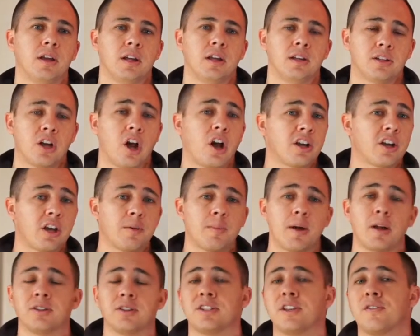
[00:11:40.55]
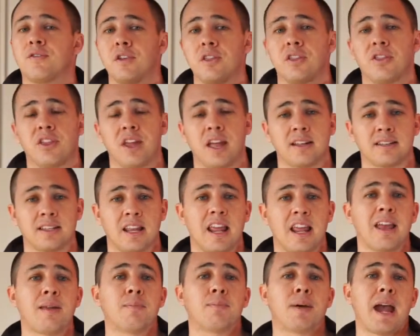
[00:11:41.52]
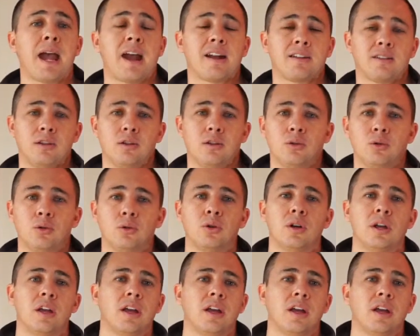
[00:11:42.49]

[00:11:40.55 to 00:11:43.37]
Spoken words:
talking about different things that impact you